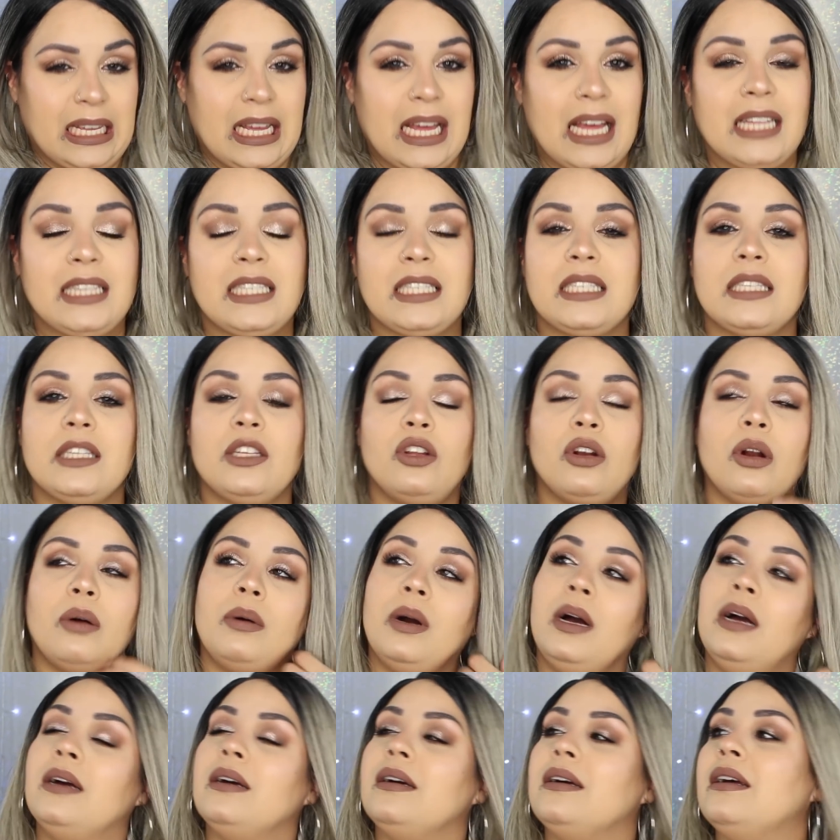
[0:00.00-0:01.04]
It's, you
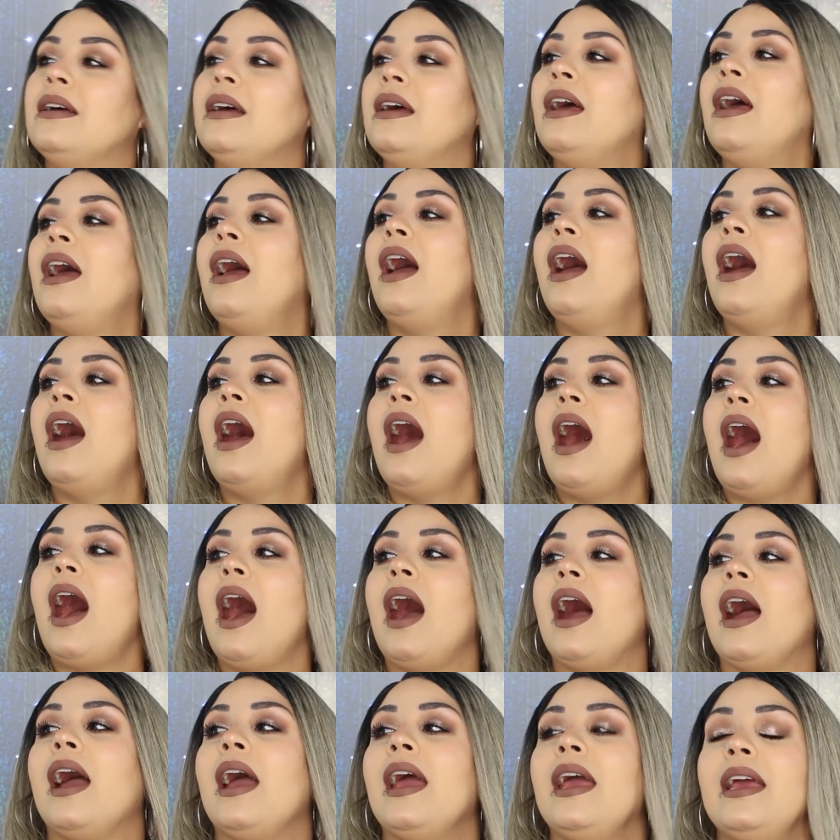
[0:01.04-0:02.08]
know,
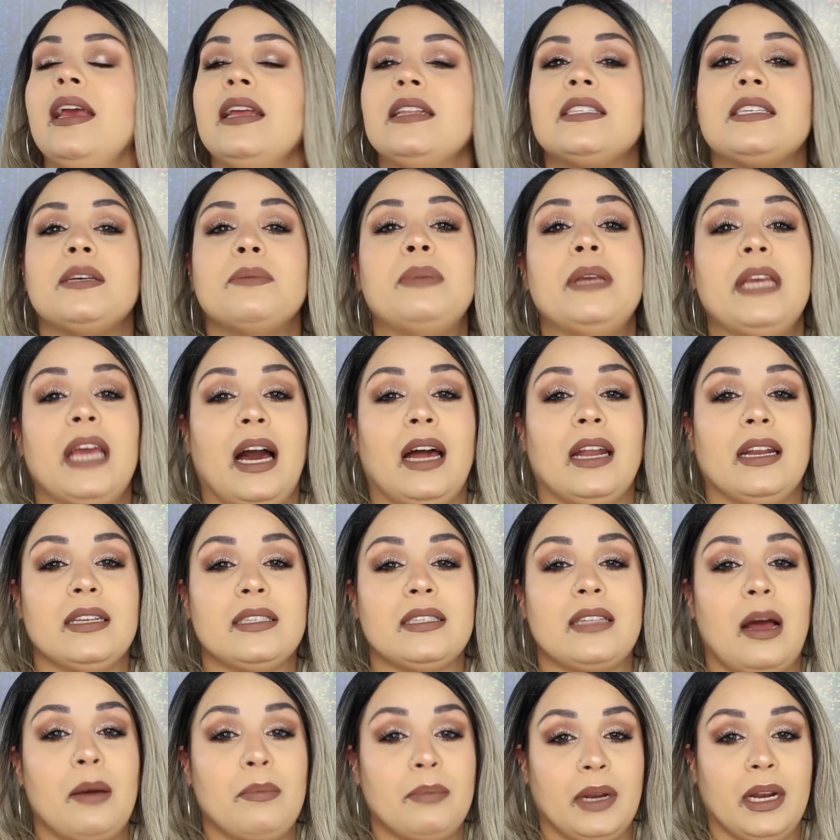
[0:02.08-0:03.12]
to be
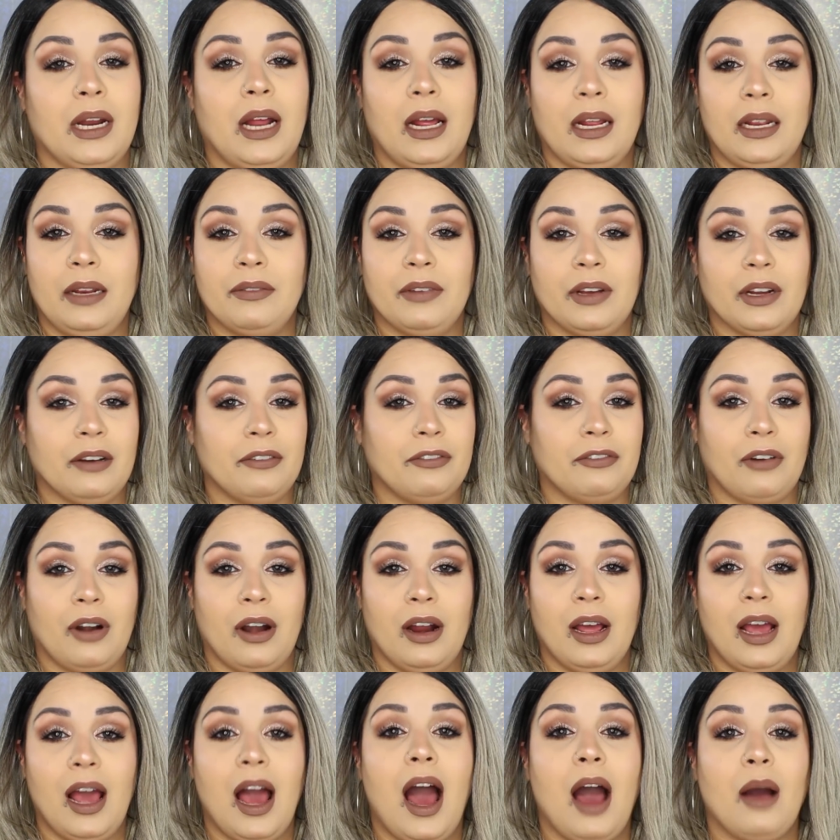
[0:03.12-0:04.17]
honest, I'm not even gonna
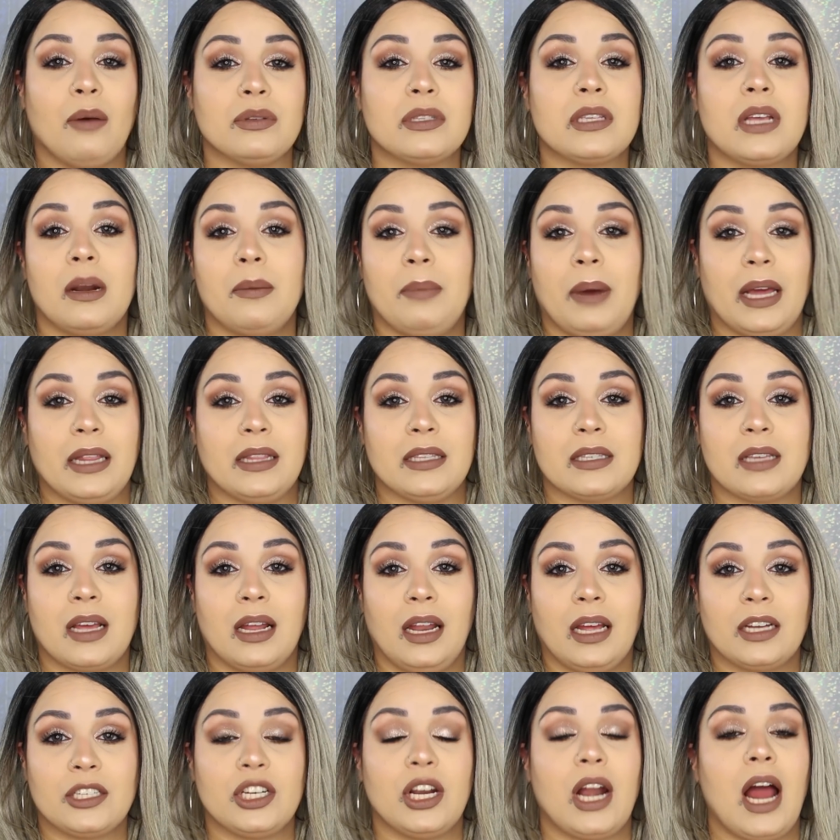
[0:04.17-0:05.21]
front. I was gonna buy this
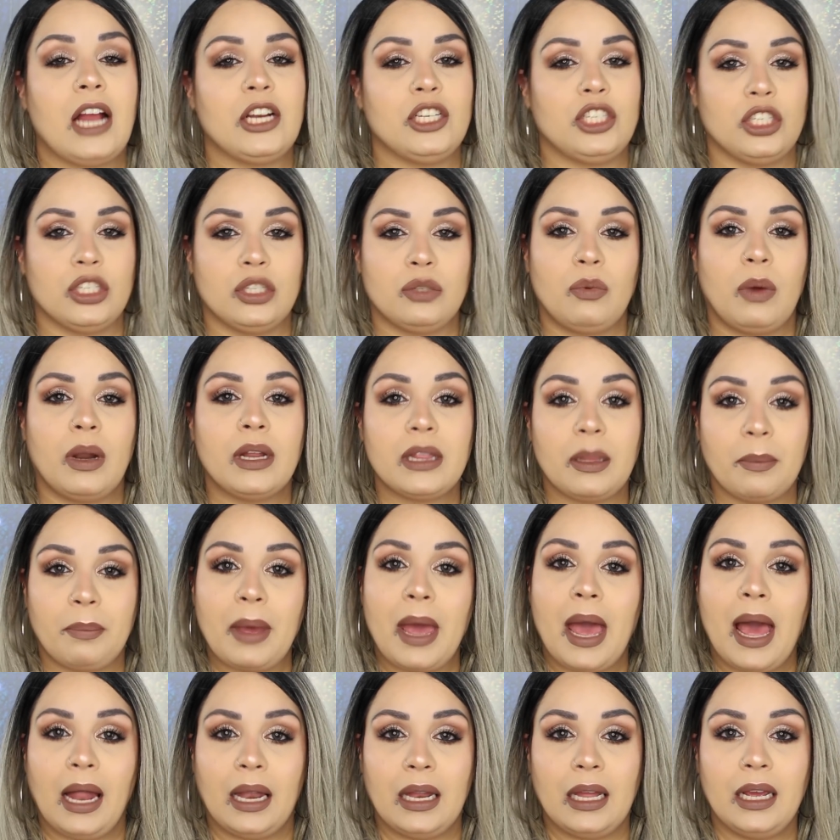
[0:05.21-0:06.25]
collection. I just wanted the
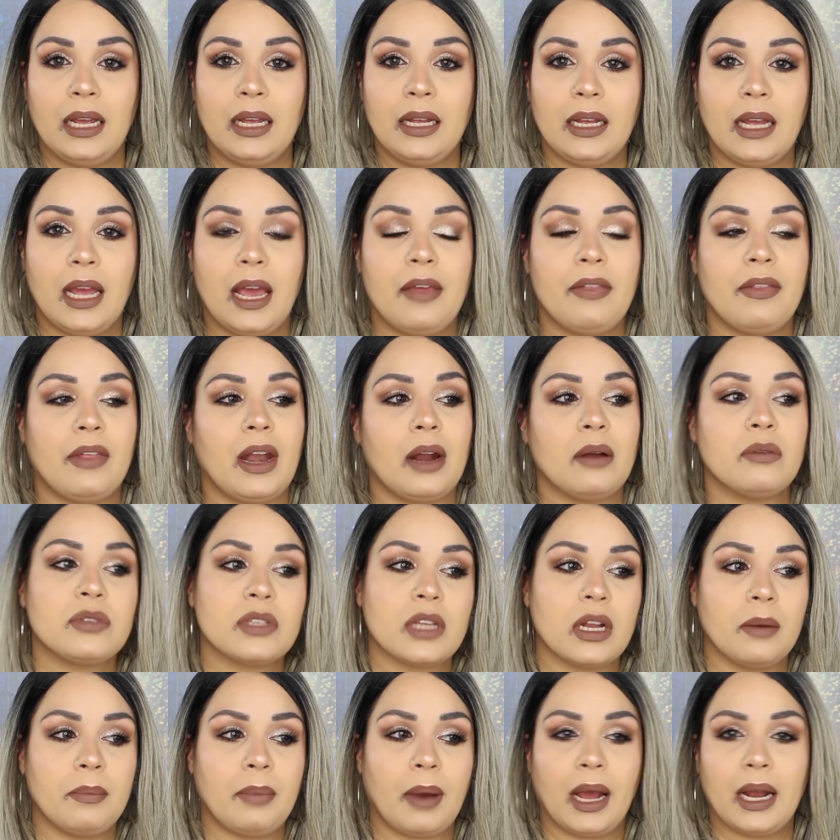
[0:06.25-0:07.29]
palette, and then I was
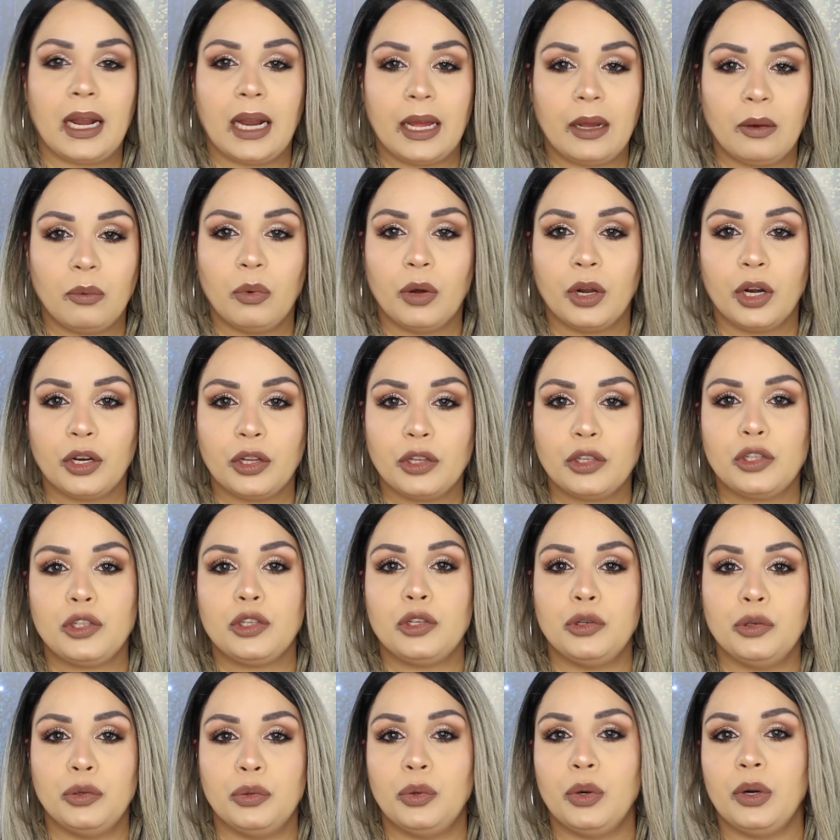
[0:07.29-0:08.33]
gonna buy like one of the
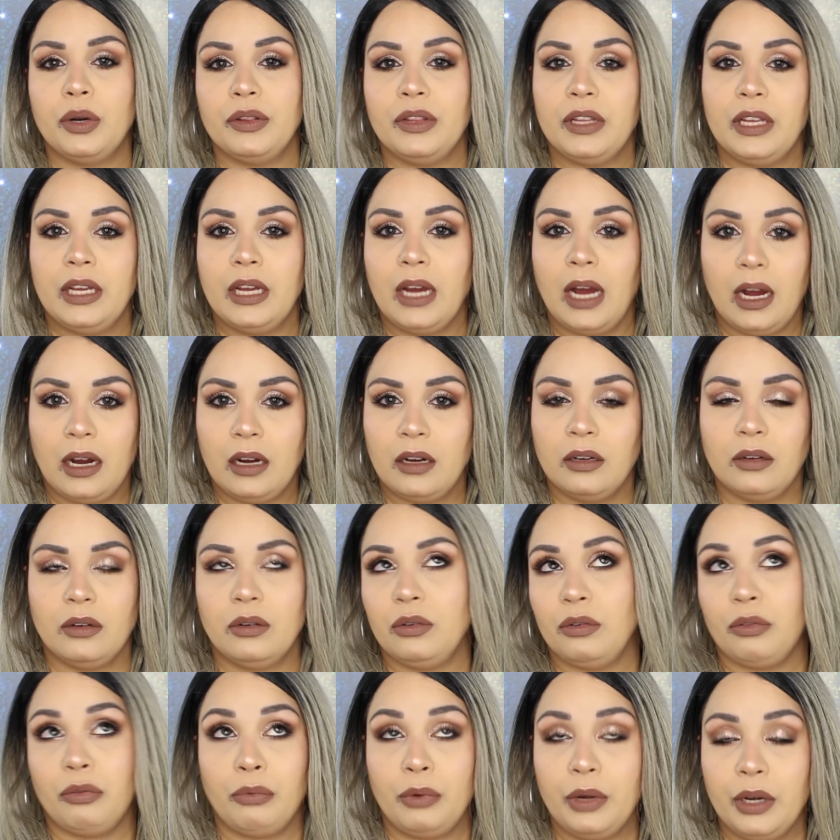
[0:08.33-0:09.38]
two or the
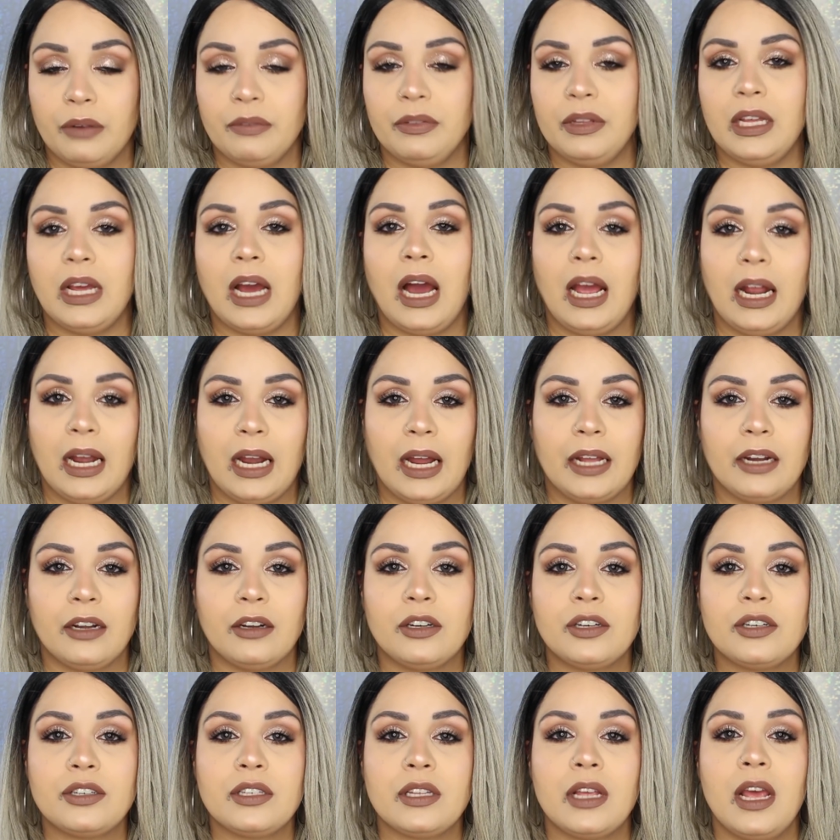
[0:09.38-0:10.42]
or three of the
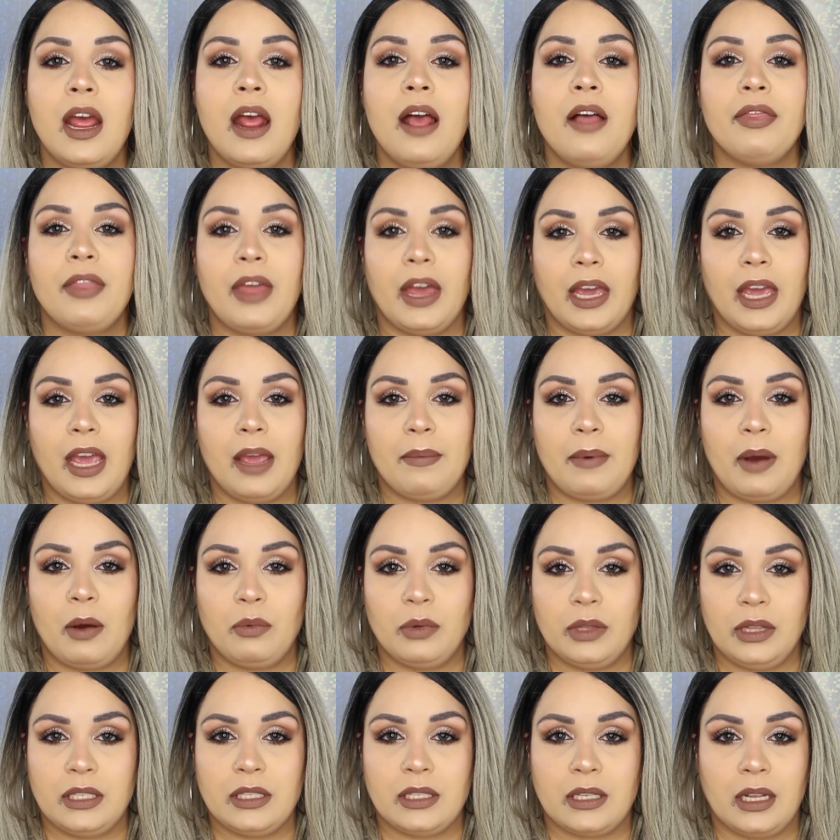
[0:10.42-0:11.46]
eyeliners that came out
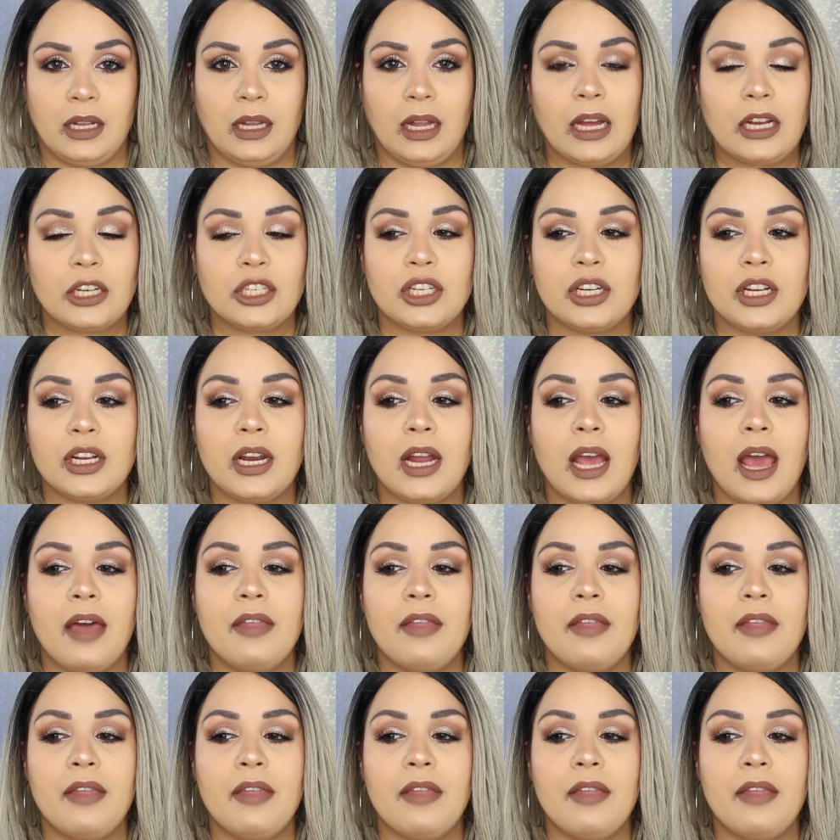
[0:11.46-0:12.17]
with this collection.